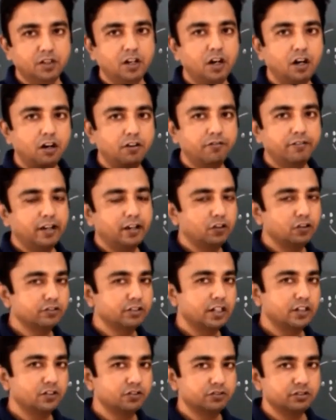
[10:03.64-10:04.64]
how
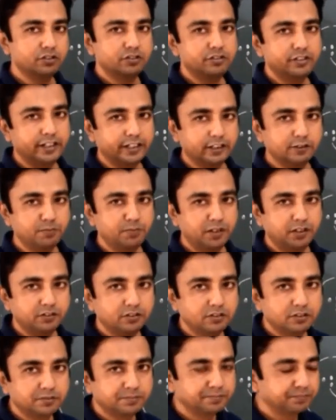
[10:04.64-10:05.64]
phagocytosis takes
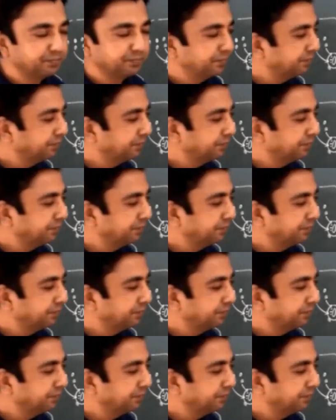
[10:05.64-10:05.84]
place.